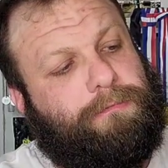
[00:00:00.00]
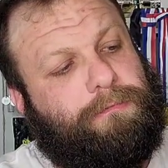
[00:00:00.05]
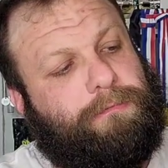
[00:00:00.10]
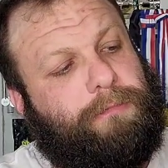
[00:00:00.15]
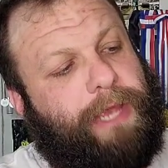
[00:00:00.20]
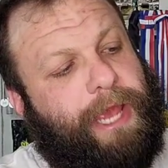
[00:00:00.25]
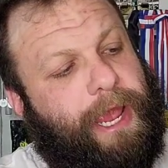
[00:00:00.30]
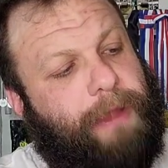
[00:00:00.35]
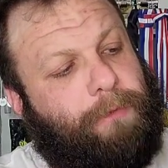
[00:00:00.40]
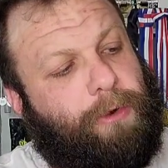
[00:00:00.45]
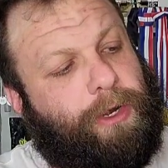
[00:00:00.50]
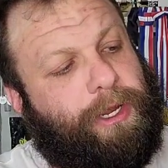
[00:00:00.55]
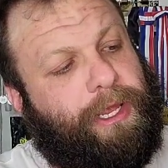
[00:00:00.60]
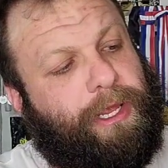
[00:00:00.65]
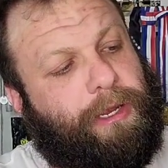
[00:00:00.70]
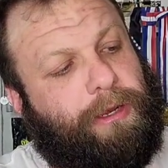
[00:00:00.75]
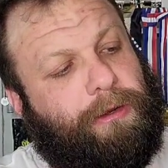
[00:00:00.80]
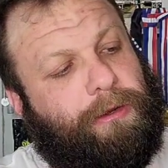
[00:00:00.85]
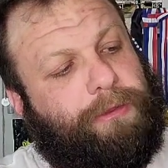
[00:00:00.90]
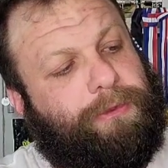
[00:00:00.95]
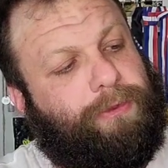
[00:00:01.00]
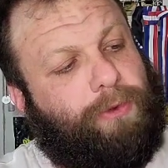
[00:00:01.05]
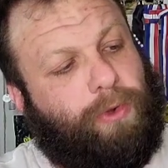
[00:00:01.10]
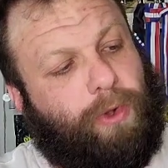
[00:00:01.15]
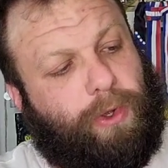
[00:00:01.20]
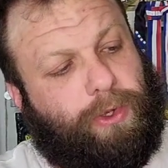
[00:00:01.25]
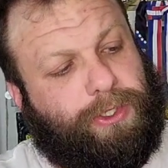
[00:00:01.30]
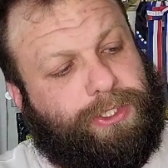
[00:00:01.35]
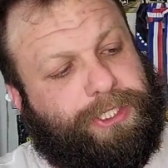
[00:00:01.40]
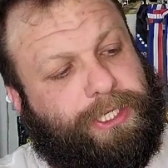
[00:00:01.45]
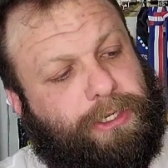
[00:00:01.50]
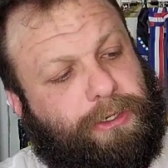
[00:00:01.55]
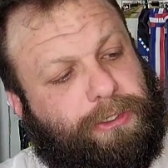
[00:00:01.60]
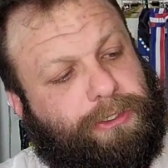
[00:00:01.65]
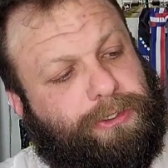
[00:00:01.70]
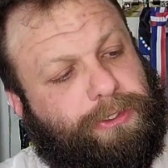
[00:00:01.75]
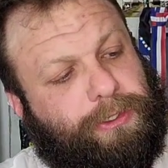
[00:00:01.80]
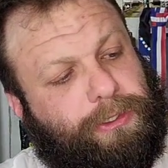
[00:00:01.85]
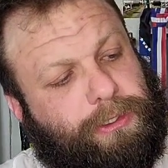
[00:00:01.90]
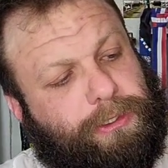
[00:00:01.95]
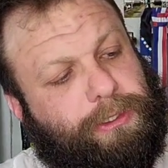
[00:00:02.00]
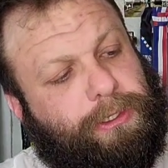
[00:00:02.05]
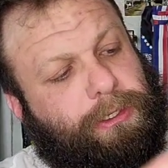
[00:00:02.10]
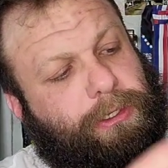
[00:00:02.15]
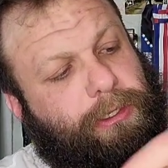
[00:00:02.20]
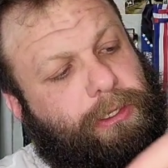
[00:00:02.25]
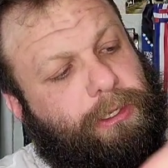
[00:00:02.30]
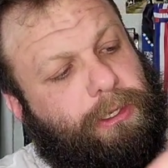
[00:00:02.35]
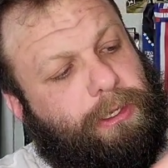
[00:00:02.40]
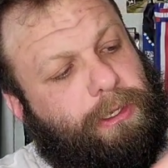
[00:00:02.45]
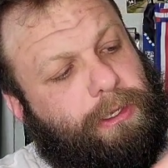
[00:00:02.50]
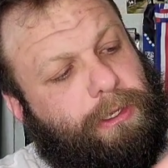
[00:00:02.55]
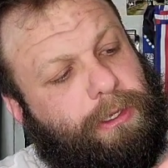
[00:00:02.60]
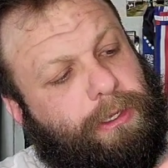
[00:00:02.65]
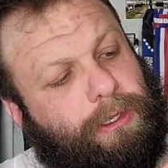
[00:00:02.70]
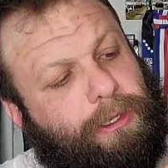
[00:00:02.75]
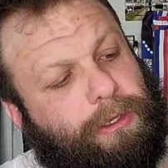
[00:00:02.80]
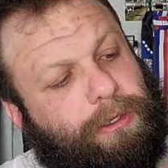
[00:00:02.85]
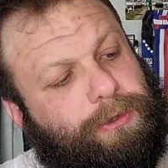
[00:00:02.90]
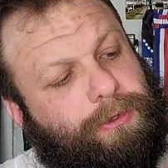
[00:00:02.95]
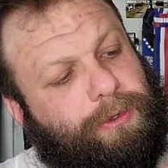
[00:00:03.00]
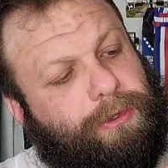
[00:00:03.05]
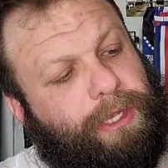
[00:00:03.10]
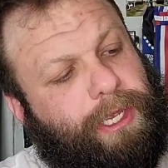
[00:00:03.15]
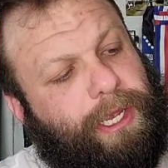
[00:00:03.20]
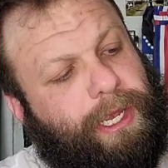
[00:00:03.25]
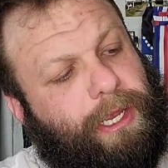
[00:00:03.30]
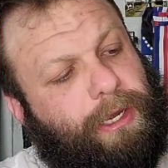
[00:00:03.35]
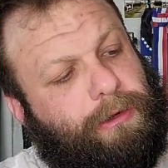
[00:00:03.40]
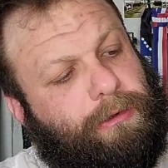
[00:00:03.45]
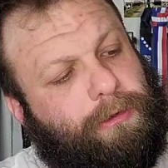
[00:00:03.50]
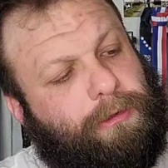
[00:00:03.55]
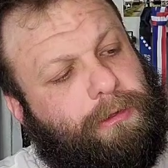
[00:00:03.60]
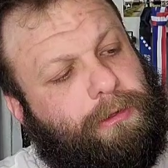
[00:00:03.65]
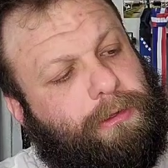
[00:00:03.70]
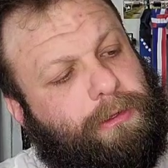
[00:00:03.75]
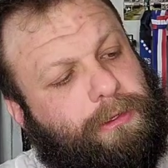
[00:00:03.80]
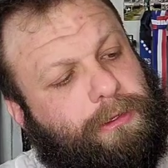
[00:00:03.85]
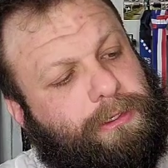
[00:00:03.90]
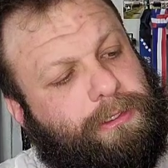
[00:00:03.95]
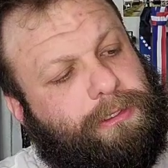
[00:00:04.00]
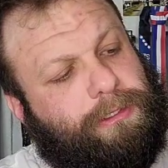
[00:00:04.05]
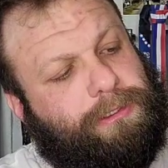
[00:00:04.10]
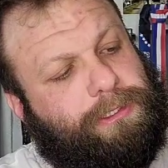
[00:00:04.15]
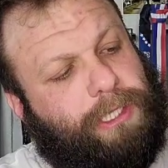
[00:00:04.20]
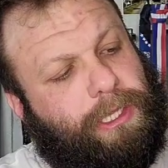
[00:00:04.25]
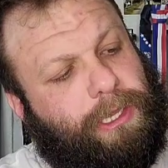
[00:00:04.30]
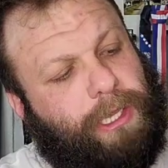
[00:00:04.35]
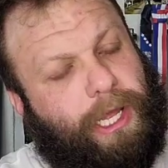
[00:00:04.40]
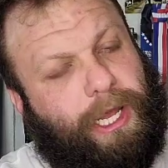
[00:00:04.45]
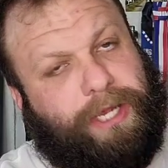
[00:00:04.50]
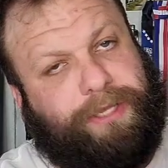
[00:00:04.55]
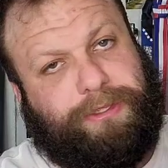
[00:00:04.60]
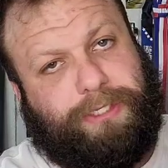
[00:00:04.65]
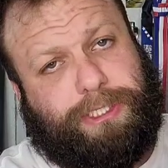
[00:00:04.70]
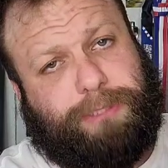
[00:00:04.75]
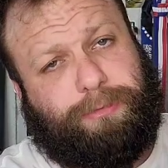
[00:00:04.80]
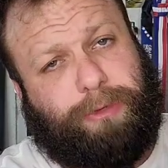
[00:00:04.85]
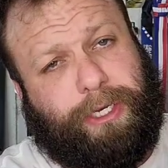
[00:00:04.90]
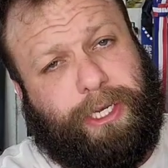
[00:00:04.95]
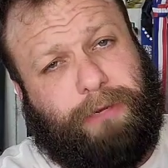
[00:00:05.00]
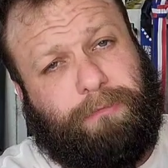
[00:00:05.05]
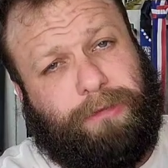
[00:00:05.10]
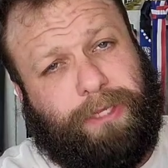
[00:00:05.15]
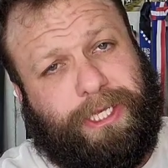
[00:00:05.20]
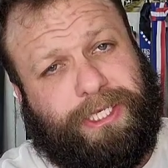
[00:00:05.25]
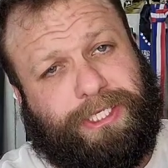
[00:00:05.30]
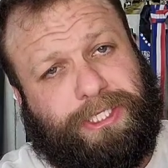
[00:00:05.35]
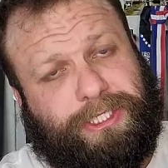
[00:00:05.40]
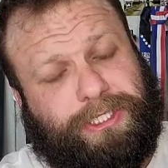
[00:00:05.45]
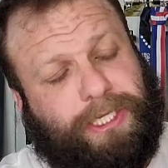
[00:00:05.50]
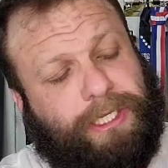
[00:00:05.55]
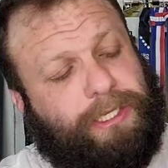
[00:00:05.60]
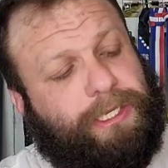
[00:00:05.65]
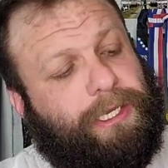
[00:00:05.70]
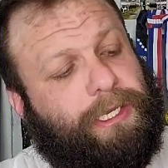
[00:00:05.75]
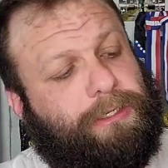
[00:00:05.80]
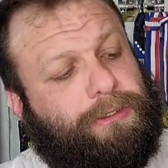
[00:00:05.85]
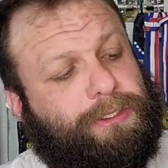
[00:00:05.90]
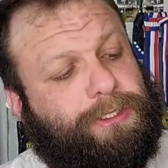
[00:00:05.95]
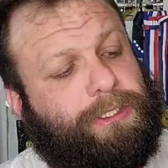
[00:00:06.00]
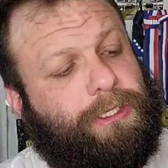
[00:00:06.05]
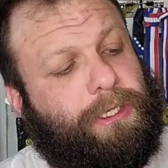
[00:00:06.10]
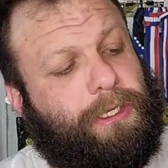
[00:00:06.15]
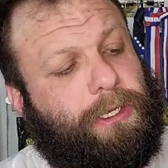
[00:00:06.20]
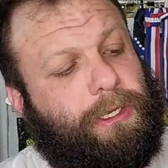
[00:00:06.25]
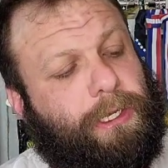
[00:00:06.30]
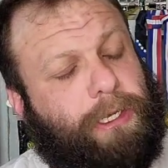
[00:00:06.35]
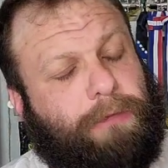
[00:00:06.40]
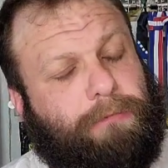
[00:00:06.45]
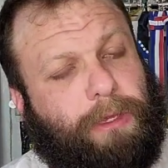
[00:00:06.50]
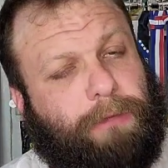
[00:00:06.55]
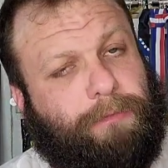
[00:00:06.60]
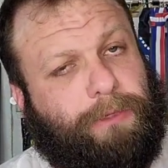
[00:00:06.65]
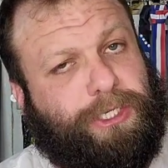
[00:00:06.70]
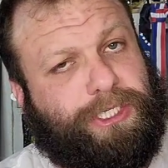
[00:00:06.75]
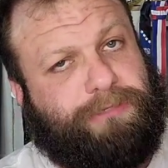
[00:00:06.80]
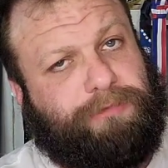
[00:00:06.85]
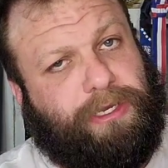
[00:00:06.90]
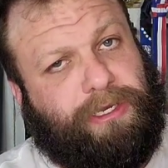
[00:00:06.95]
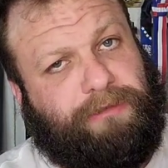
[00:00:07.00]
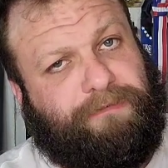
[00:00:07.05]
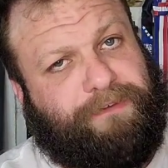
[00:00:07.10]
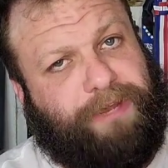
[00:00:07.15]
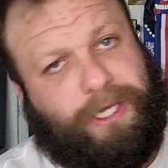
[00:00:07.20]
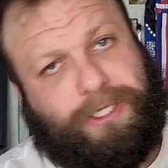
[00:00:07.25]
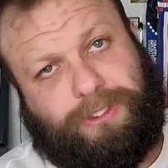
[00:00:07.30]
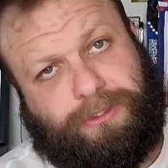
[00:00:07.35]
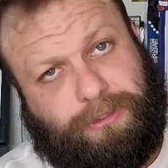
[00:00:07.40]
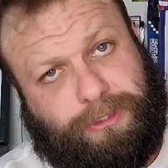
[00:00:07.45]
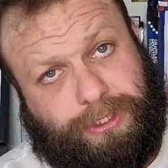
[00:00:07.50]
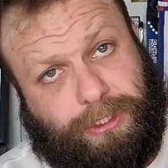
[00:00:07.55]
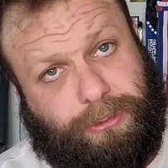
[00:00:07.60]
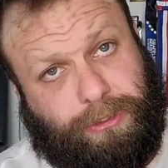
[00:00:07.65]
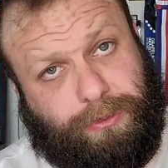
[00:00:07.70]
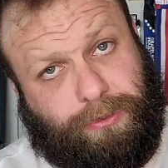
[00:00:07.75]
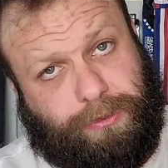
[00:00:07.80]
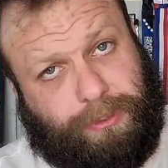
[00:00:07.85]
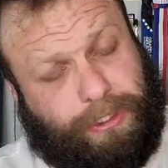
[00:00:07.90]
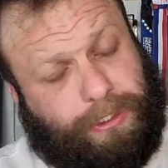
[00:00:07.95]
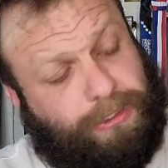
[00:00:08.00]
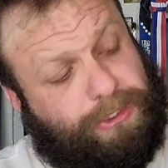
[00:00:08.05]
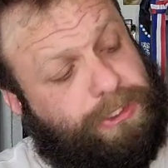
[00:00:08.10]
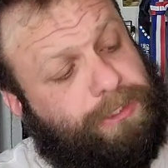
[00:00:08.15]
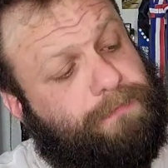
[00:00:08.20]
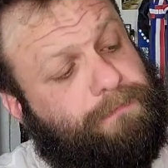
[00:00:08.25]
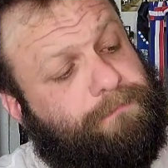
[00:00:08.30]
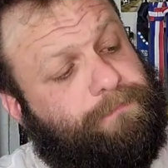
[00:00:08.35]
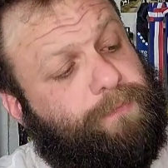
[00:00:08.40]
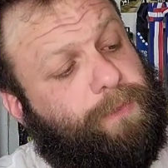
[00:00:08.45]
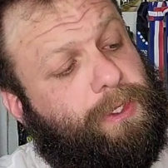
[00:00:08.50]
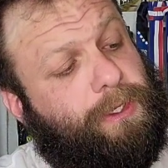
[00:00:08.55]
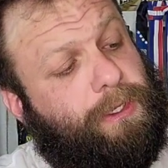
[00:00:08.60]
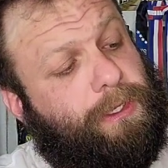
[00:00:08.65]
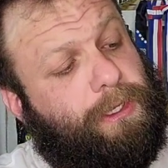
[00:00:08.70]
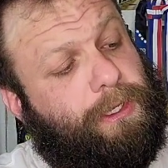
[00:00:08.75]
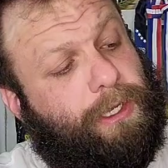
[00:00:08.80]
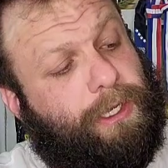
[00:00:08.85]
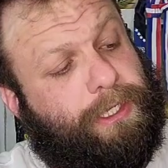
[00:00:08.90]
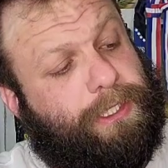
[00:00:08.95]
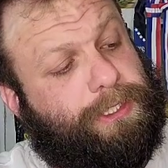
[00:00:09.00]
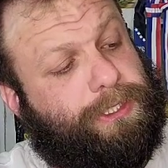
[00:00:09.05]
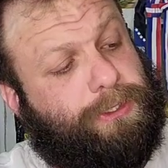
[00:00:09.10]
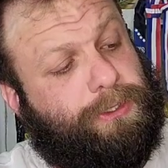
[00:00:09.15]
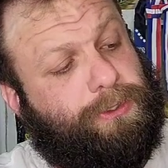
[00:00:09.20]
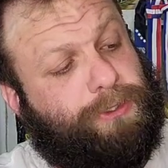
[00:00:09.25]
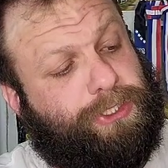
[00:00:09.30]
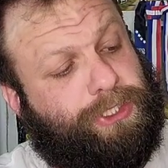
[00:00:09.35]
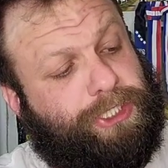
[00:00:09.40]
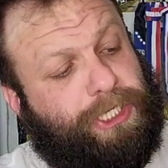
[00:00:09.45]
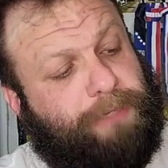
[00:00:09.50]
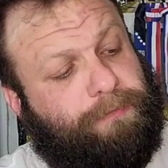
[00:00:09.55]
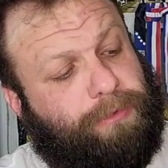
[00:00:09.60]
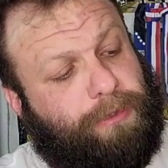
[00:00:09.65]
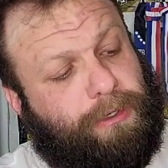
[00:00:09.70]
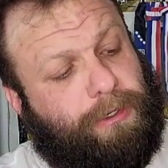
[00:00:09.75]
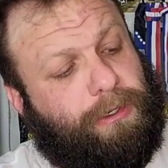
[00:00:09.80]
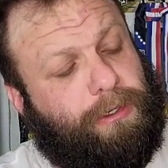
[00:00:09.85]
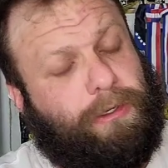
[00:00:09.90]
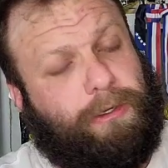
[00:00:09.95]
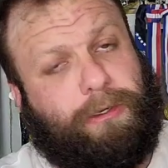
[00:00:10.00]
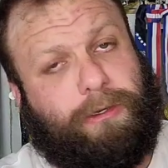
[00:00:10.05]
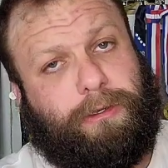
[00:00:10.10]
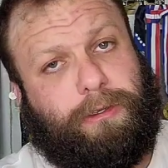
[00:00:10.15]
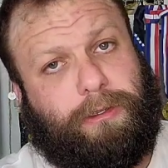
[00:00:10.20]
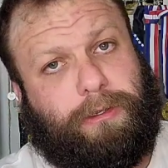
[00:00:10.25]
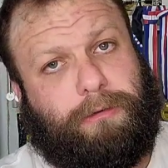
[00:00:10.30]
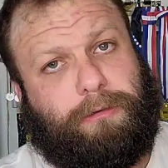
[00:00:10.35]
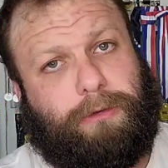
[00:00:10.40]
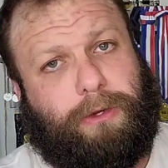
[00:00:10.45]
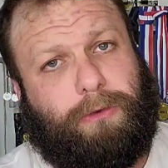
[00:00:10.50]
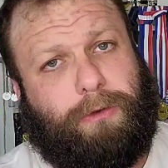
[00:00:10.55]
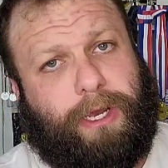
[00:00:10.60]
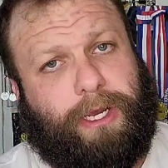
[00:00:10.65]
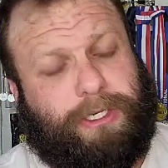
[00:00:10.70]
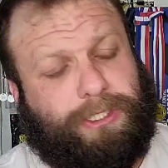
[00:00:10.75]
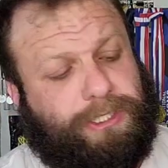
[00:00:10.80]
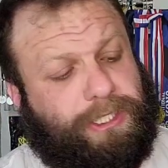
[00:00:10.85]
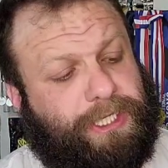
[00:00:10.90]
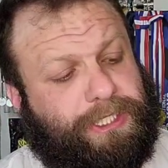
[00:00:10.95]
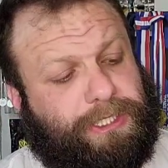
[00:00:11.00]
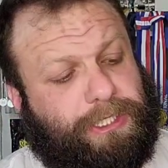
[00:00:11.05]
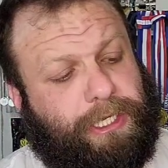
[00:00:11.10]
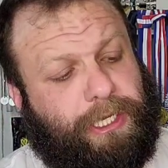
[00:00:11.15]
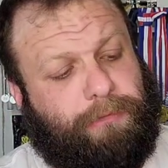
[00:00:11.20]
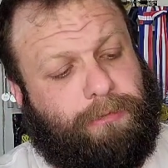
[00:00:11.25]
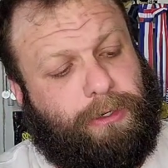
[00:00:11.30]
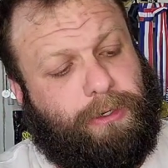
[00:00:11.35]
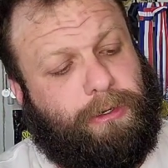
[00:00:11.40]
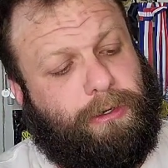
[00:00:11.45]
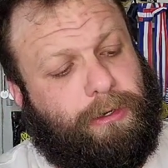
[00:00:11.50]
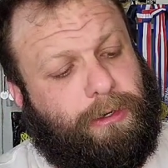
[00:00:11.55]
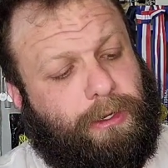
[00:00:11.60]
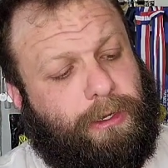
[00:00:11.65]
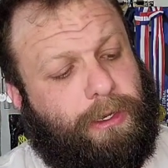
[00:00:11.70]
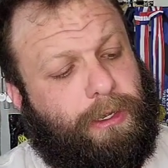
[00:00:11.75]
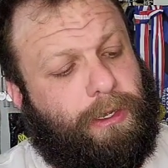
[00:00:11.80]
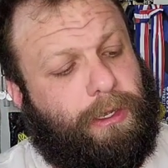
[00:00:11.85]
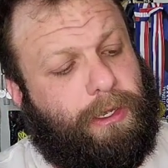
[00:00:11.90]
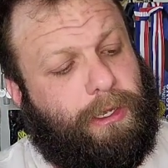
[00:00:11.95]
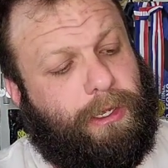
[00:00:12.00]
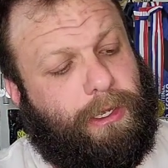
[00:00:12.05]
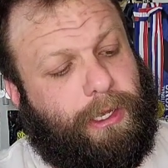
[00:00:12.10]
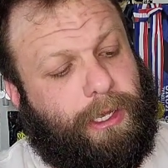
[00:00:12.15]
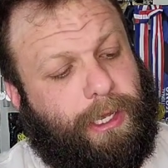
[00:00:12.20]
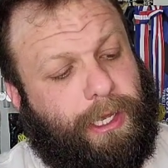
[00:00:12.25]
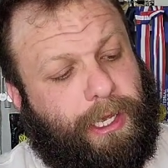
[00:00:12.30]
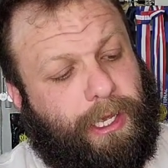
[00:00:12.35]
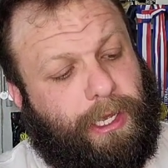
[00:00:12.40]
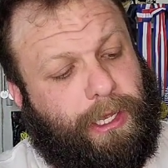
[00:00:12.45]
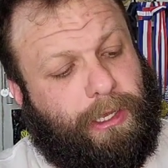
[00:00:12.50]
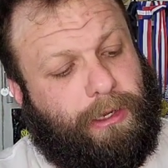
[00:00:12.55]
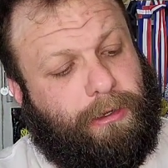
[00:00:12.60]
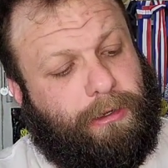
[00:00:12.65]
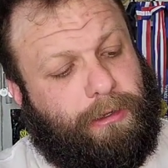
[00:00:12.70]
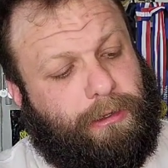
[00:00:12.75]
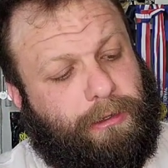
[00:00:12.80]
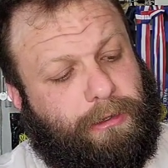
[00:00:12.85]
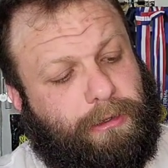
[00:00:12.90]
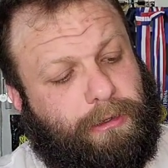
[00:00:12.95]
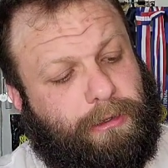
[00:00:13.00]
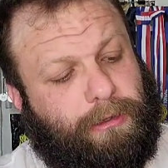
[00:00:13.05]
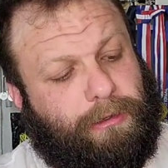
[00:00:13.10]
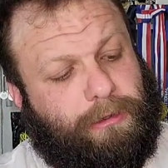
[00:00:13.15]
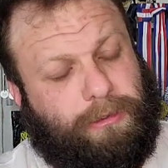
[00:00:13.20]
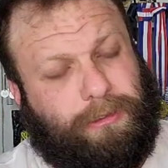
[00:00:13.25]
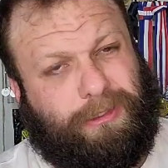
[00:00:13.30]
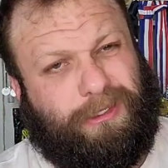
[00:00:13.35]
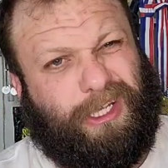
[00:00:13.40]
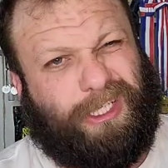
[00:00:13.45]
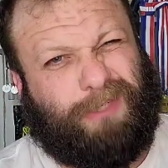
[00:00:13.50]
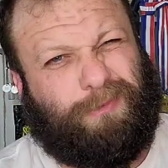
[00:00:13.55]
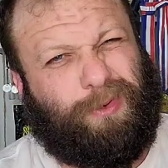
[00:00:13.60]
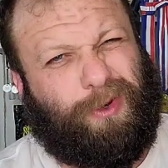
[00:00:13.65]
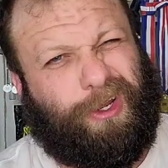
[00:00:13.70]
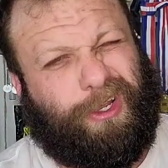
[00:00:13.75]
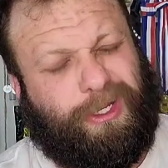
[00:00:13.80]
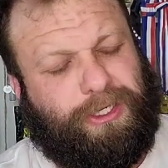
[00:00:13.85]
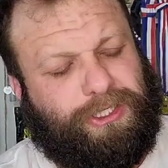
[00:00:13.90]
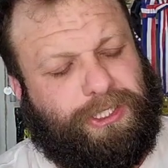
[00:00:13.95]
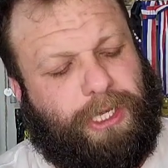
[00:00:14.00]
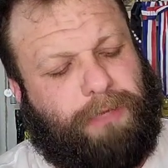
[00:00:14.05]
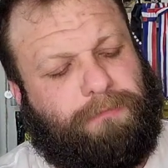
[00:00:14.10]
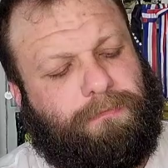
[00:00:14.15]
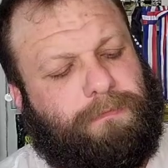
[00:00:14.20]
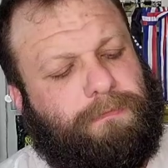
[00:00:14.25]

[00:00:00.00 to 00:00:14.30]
hammered in through holes that are drilled through the handle to lock the spring in place inside the handles, but most manufacturers glue theirs because glue is cheaper, requires less labor, and does a pretty good job.